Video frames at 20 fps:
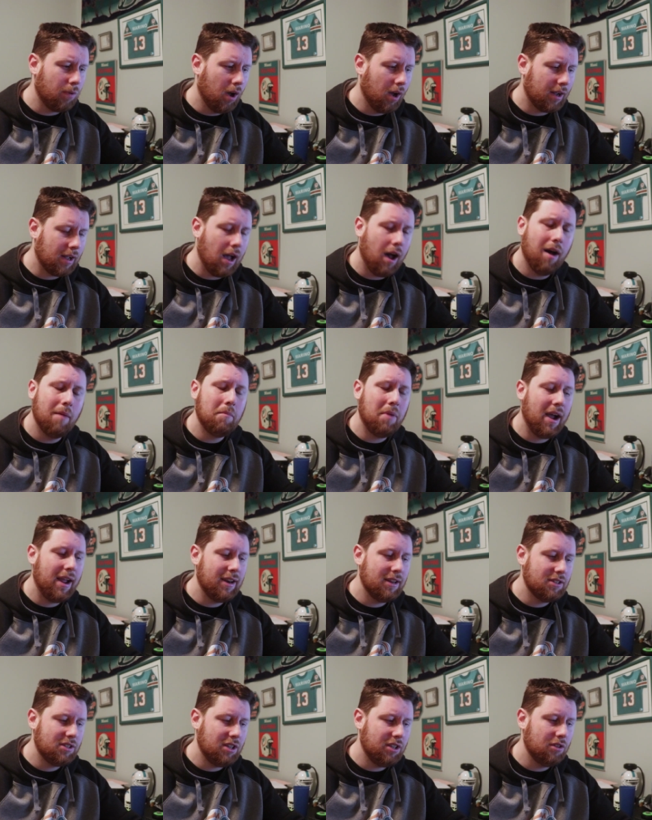a
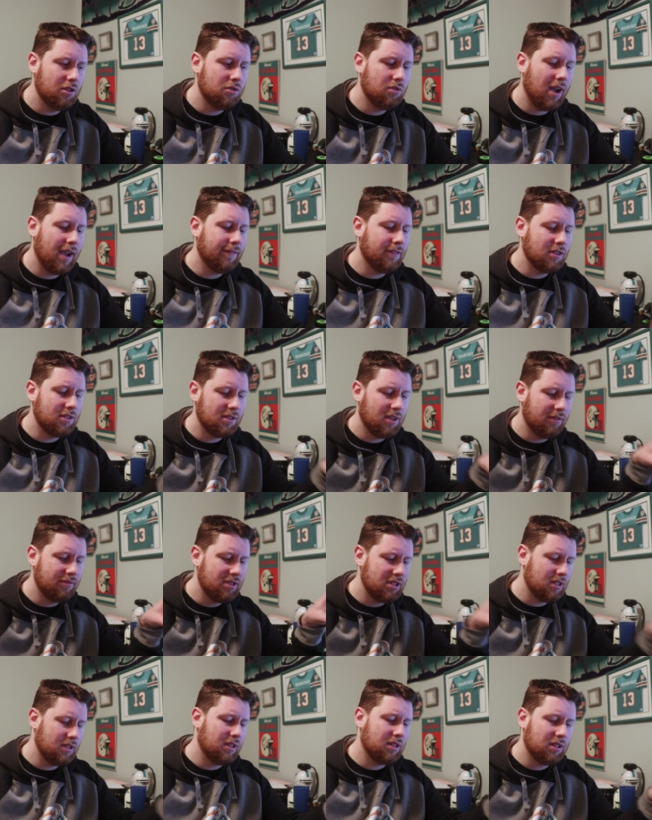combine and seeing the draft and
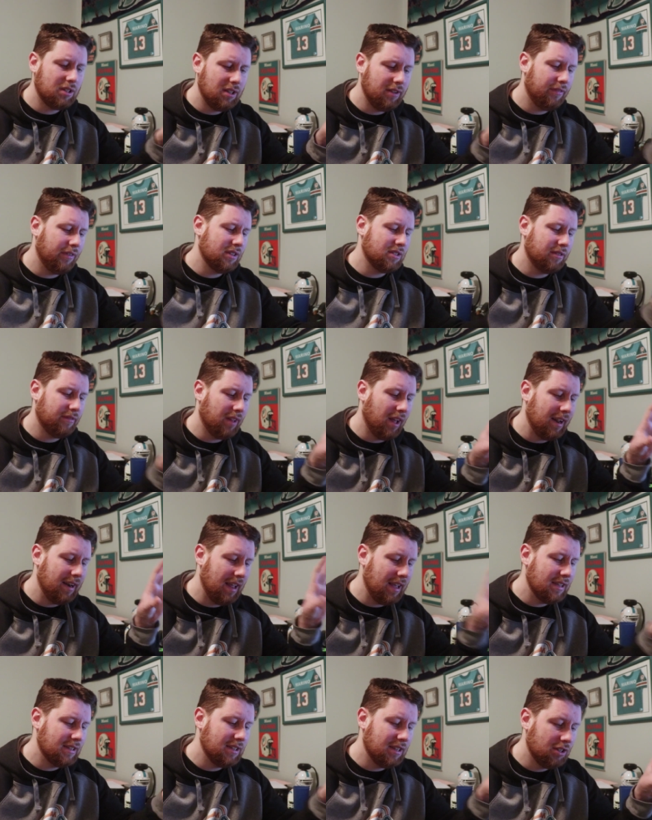stuff, defensive
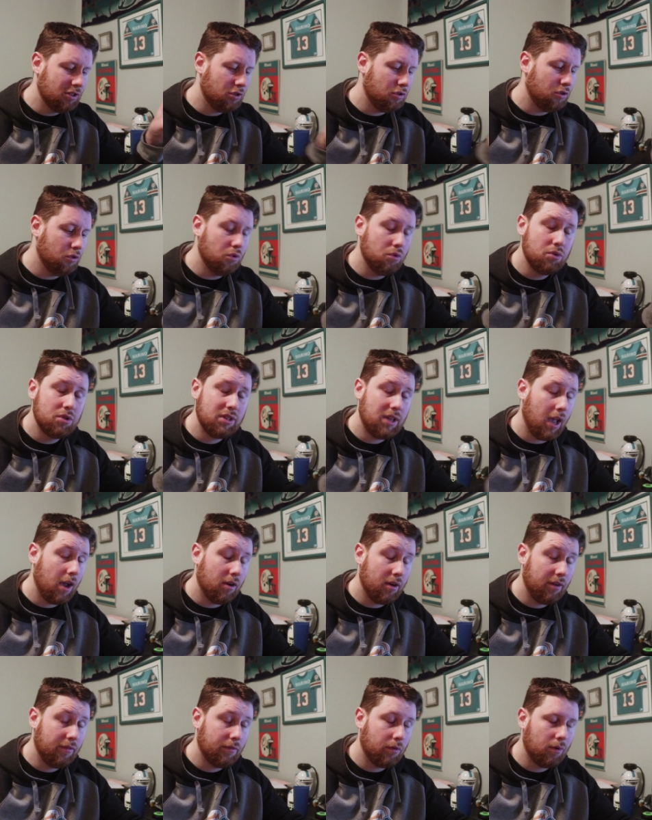line isn't too
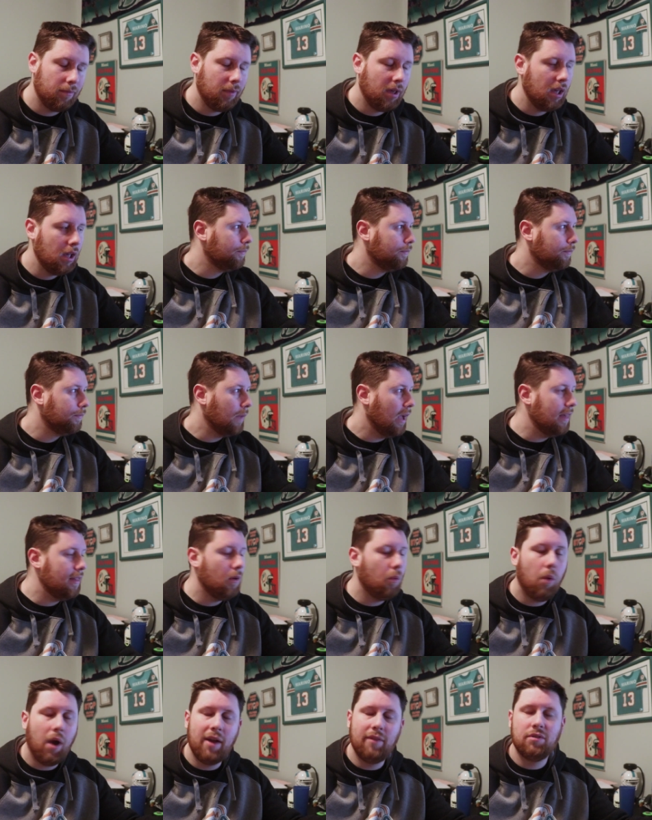scary for me. And
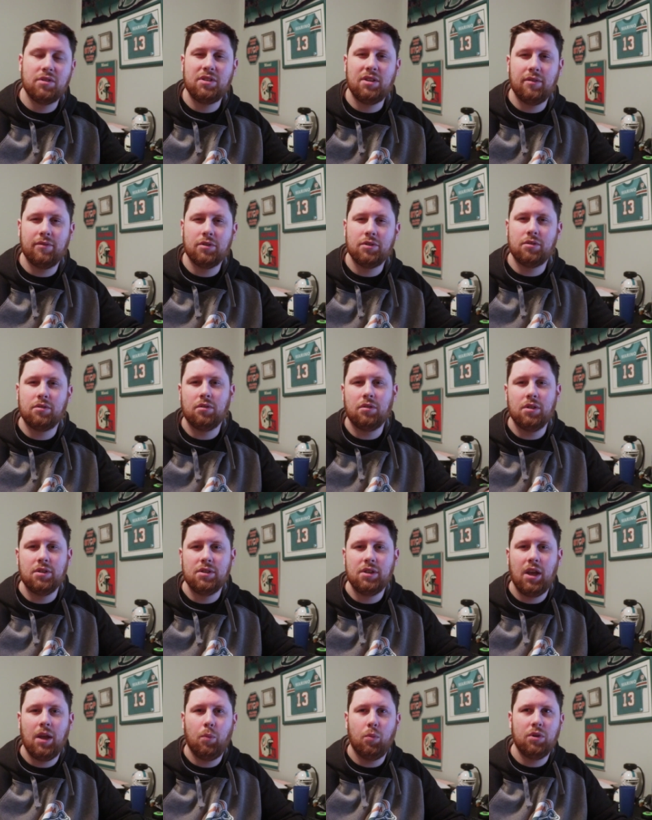then wide receiver is still the
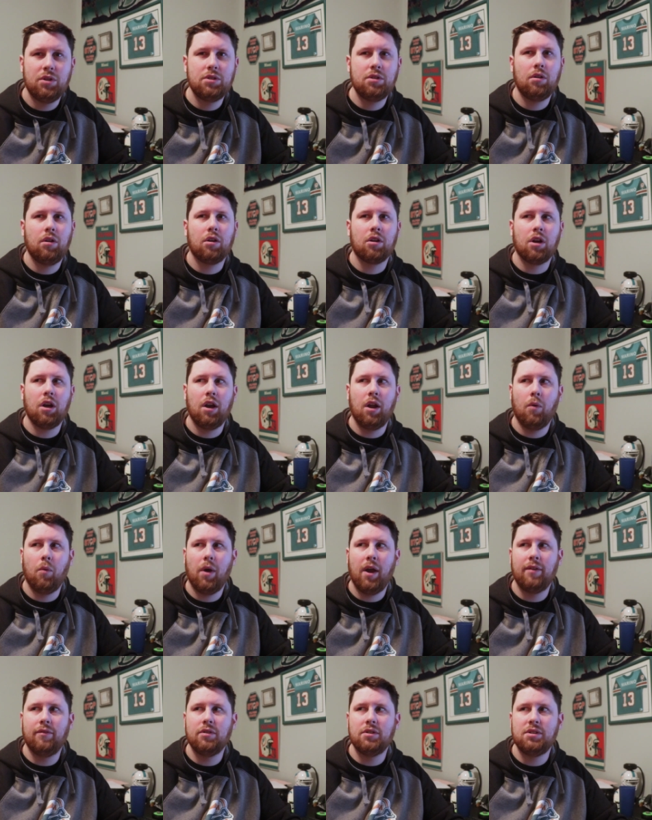same. We still are good at
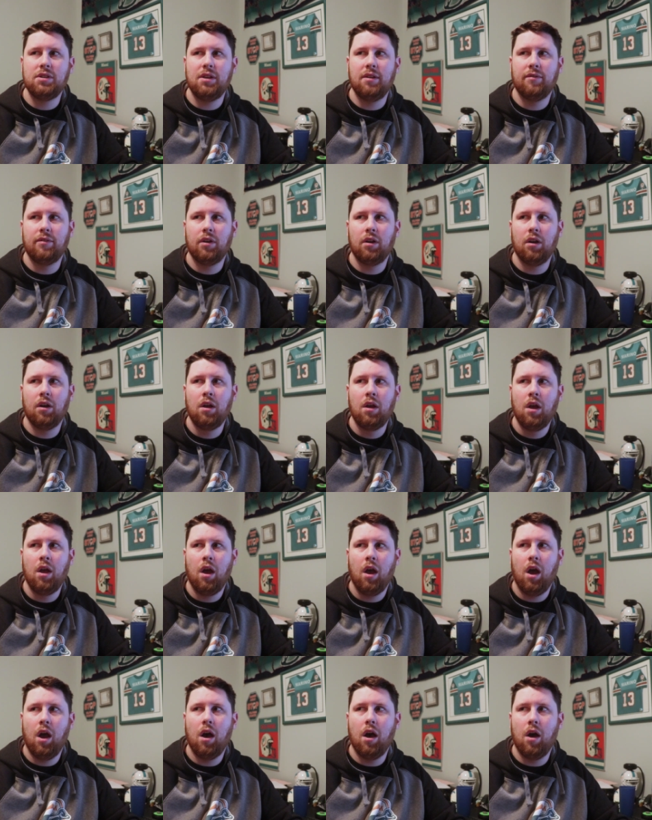wide receiver.
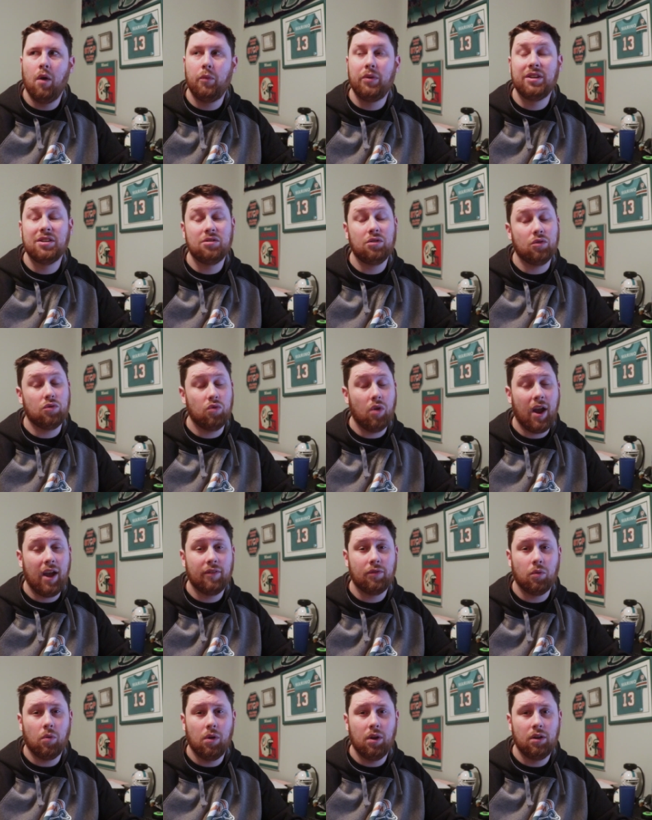Uh, we can still
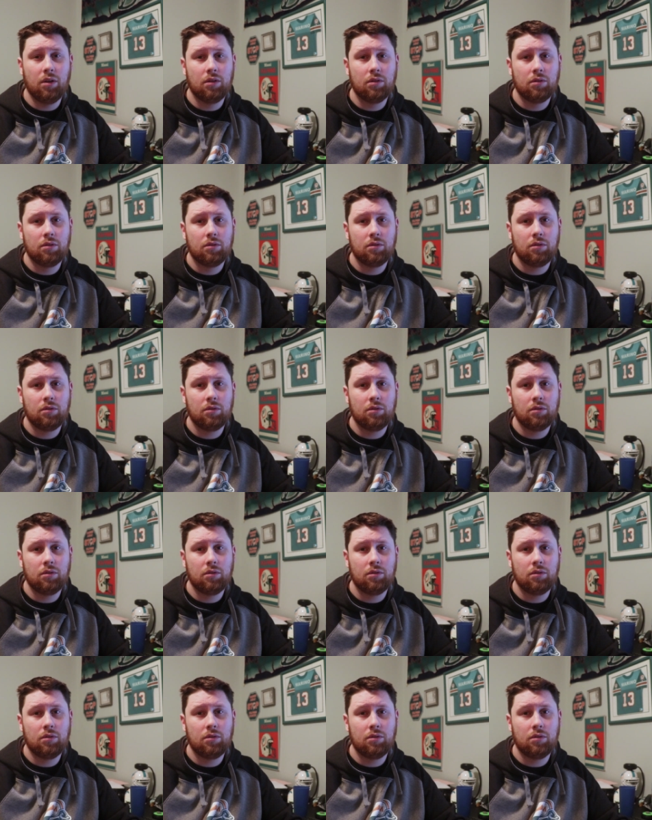draft one.